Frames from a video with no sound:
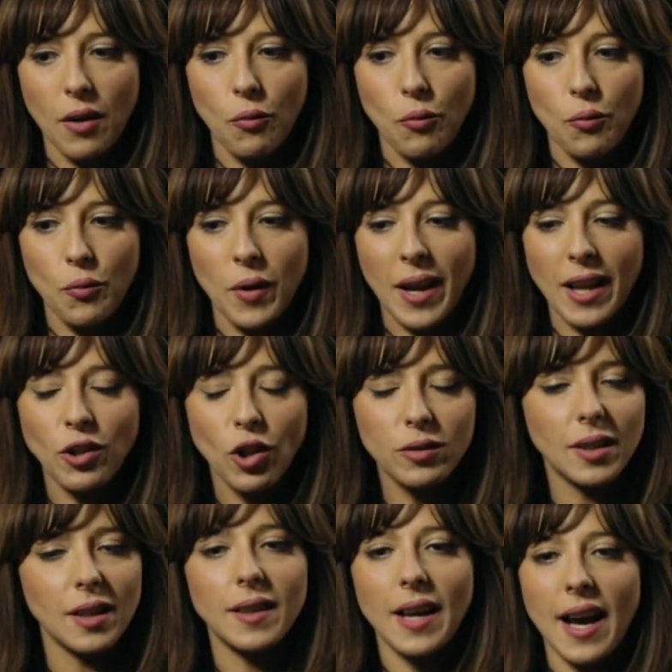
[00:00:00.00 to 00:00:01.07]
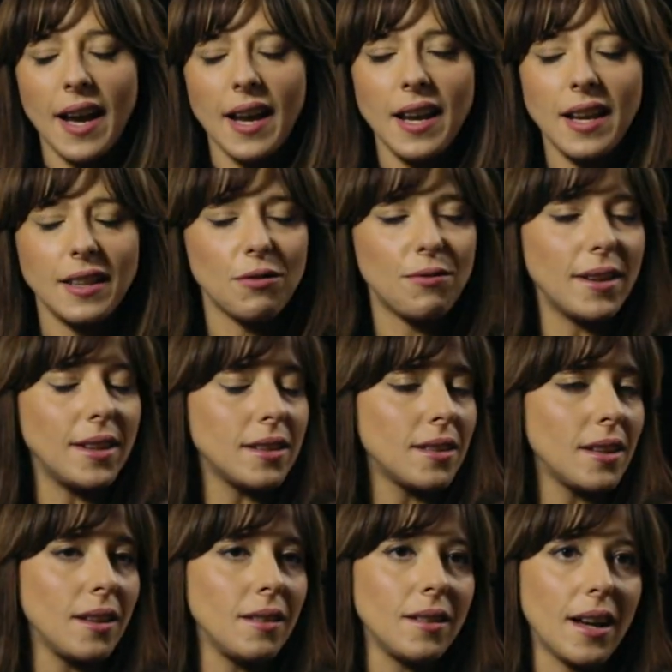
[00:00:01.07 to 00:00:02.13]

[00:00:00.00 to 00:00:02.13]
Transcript: we cannot deny the fact that